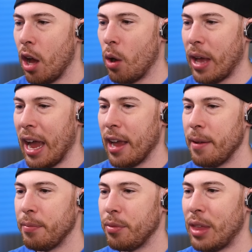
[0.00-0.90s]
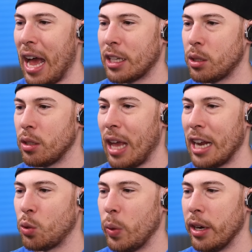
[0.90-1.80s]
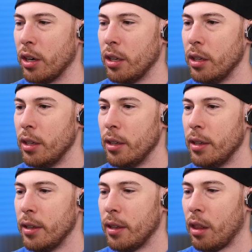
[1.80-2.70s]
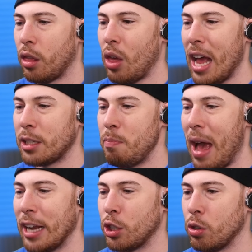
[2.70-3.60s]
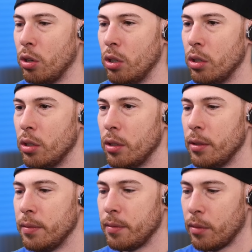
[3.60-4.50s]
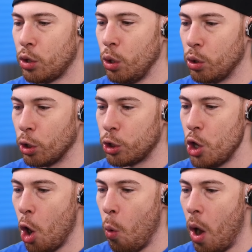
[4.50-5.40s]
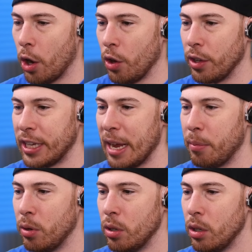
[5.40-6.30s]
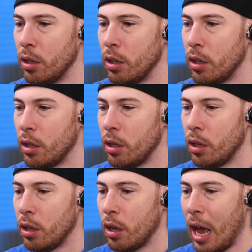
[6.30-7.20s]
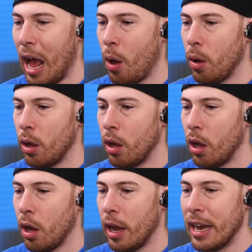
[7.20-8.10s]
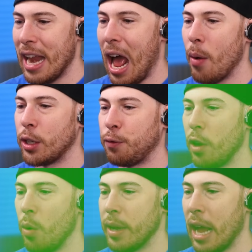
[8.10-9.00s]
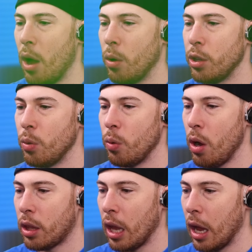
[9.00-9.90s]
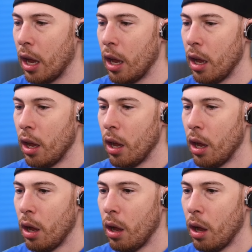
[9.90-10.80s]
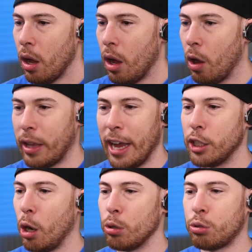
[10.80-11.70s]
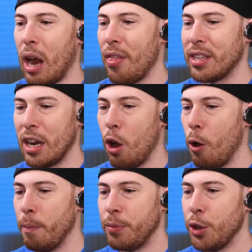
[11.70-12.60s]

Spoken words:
Okay, that's weird. That's magical. Dude, there's no water on the table. How? And now it's flowing out. What the? Okay, don't try this at home.